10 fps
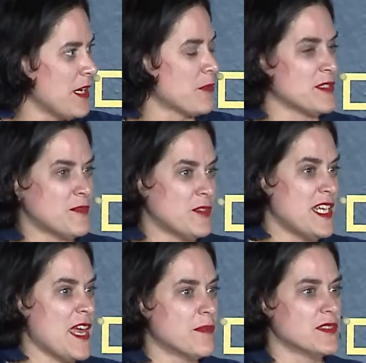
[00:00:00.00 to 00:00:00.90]
was
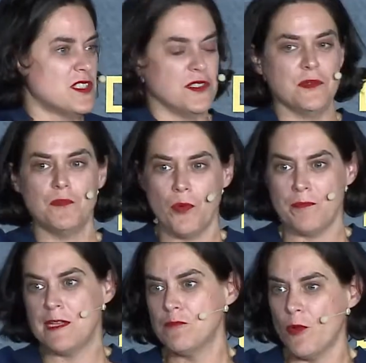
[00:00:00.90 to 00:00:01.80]
able to
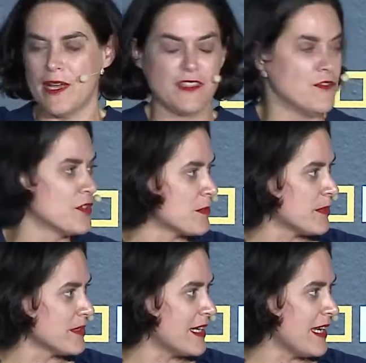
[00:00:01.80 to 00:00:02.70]
pinpoint the
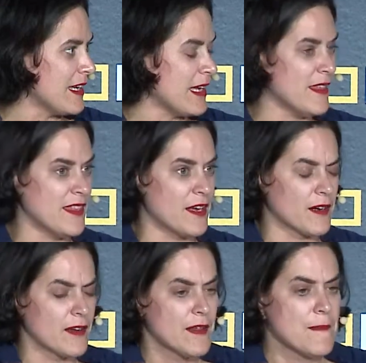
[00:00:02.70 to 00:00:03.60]
vulnerability in
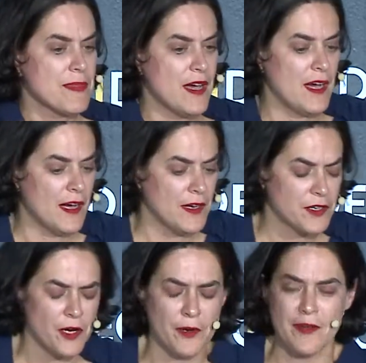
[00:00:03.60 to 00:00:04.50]
their
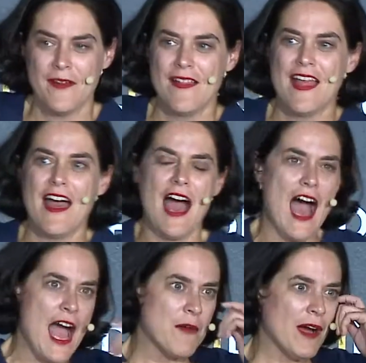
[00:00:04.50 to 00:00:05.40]
code.
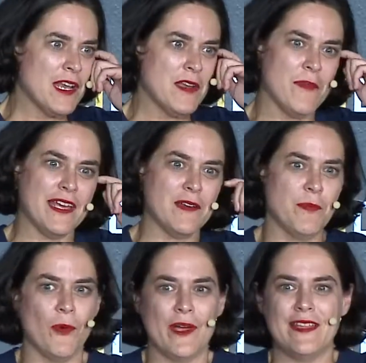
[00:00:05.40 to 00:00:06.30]
I wanted to make a
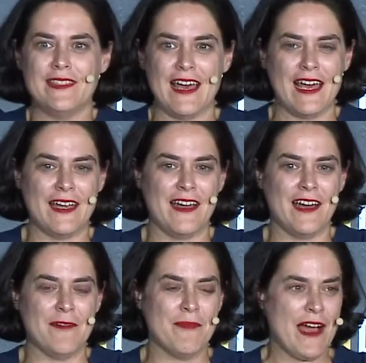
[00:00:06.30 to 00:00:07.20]
point that
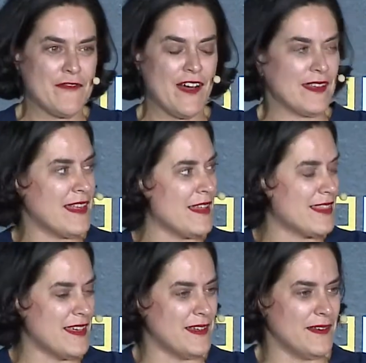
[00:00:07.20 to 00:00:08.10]
I find that
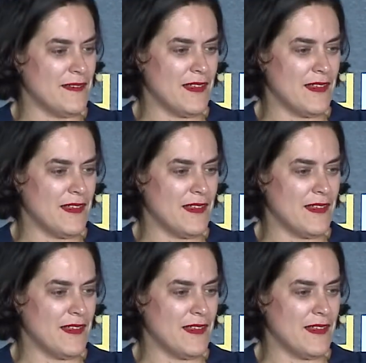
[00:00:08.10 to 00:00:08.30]
the